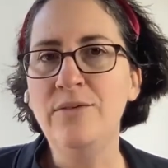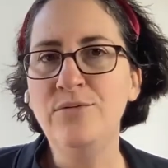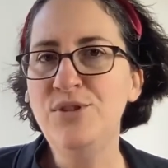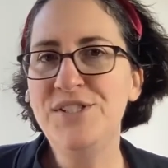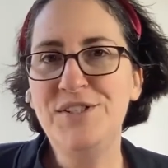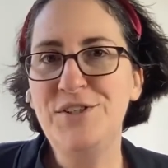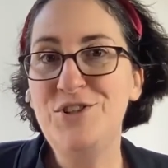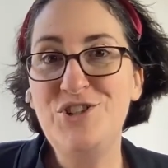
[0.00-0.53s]
I would
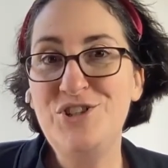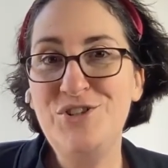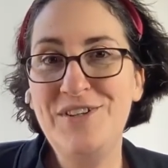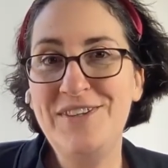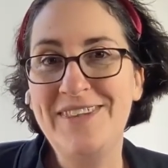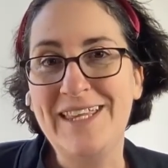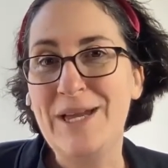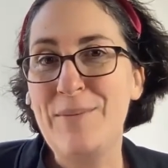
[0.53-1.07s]
just urge you
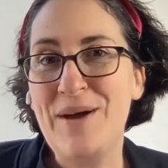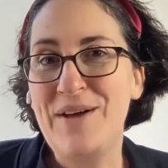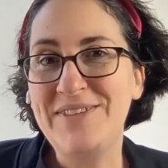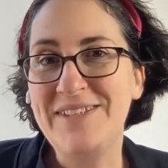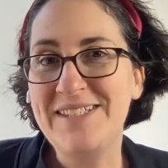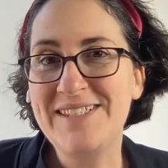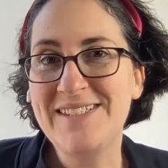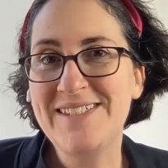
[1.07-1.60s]
to think
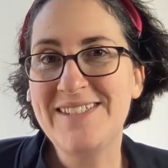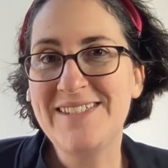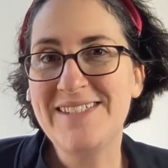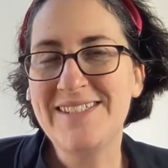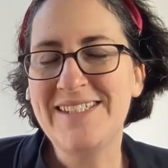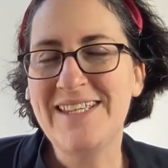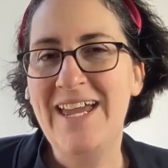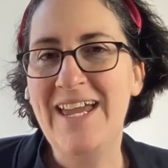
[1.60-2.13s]
about this
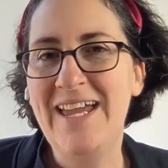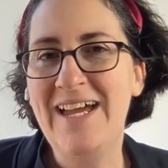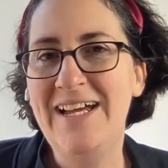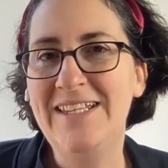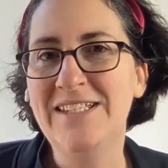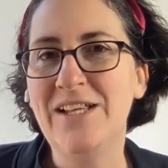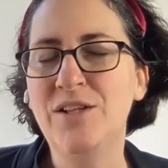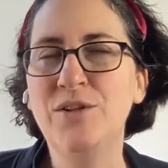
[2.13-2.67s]

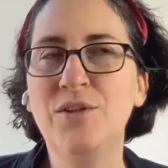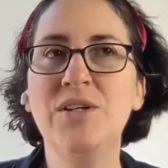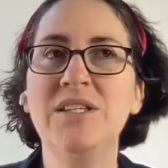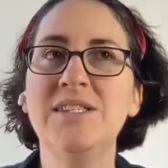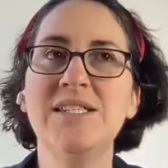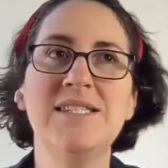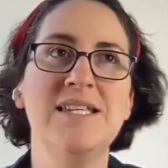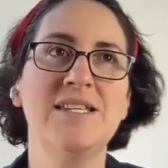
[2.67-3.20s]
and look
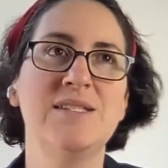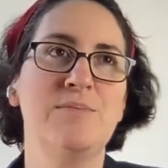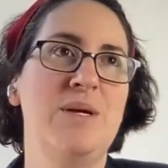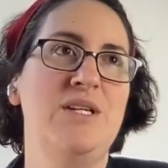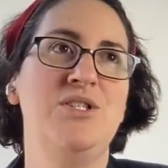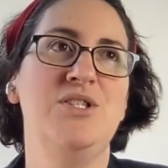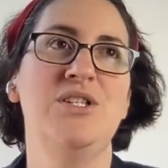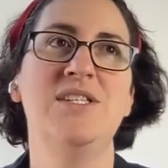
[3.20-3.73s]
at the sales
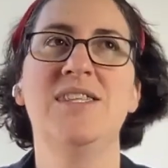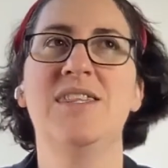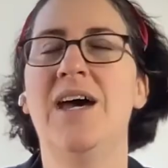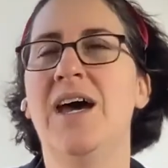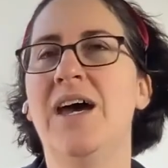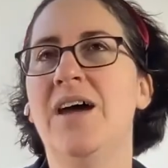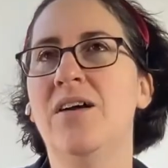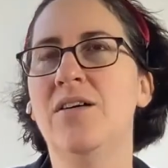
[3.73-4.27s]
pages
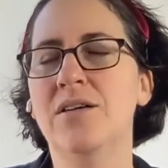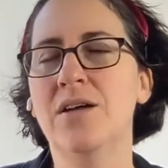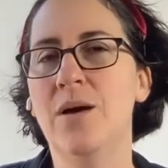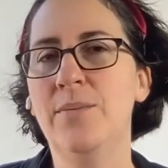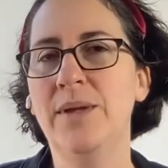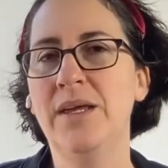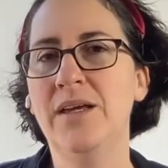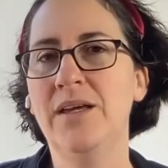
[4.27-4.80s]
that are
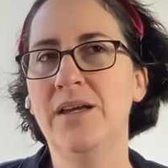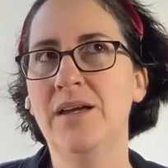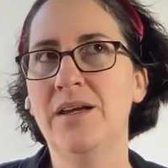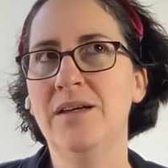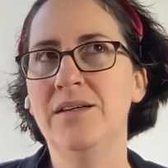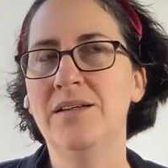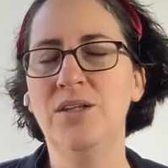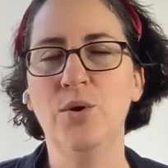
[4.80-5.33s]

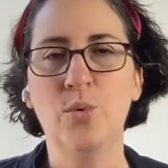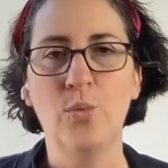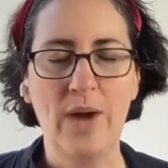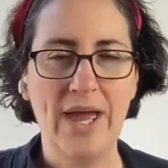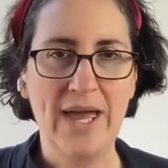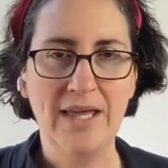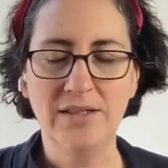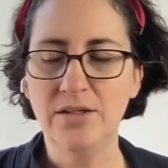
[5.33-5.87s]
coming your
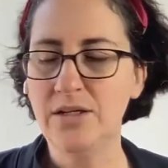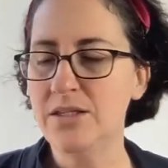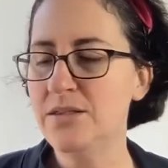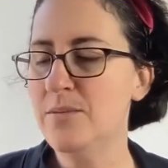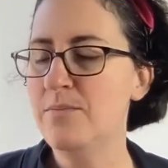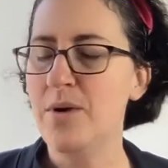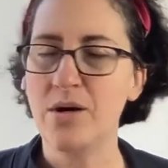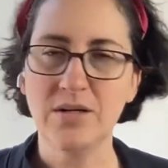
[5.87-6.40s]
way. Look at
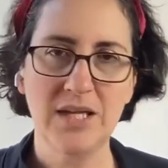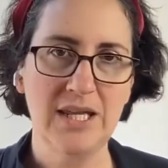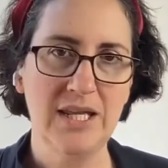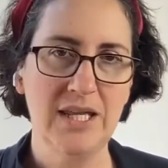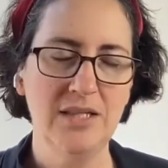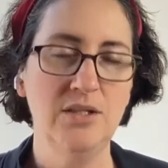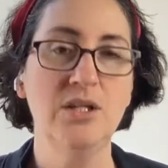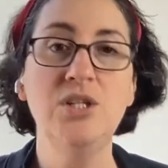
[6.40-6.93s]
the
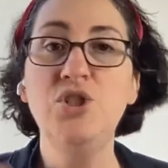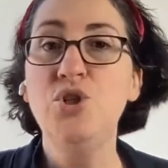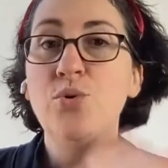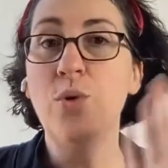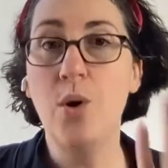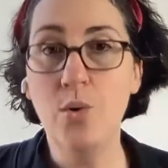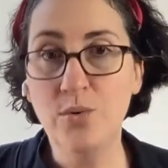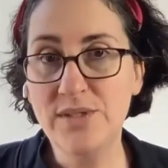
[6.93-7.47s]
marketing, look at
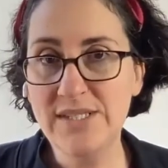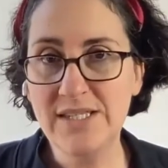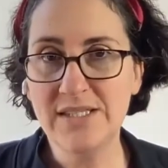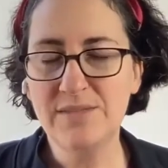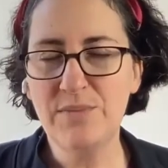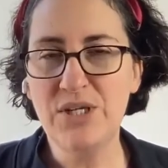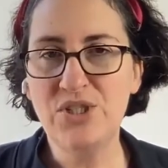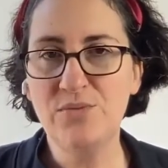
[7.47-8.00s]
your own
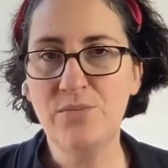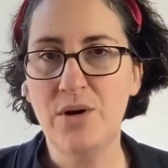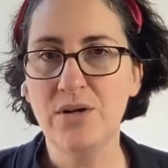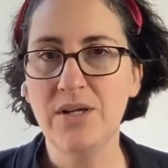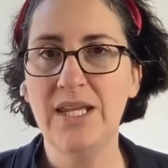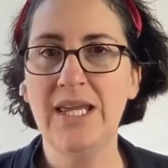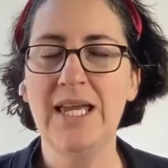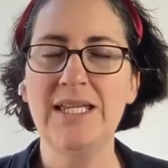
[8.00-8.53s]
sales page and
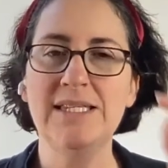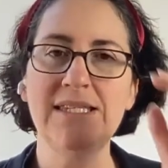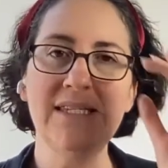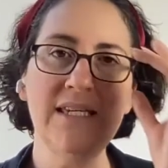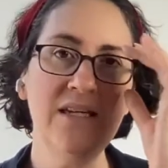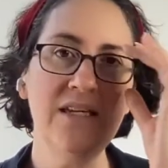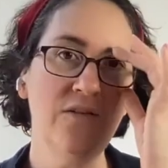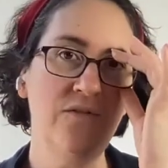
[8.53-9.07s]
marketing, and
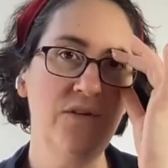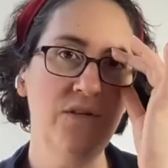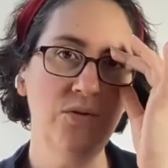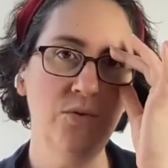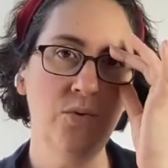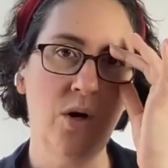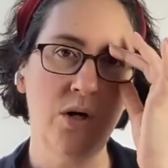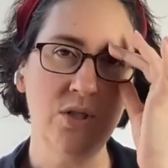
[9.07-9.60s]
see if
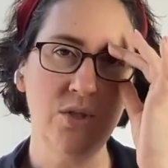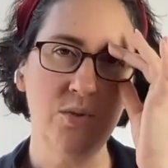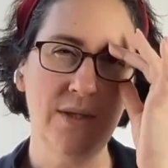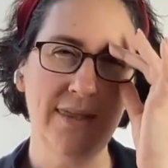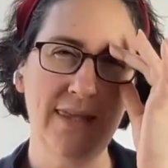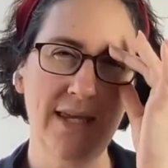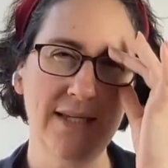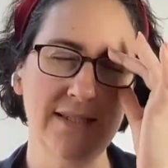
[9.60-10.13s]
you are
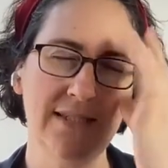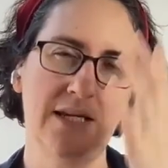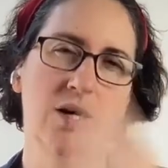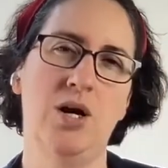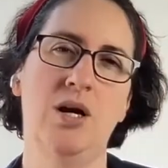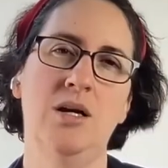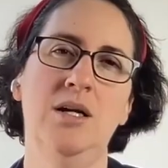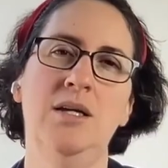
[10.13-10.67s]
doing things that
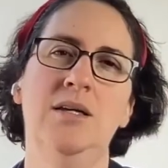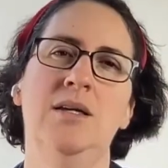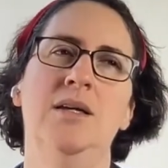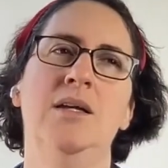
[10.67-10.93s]
are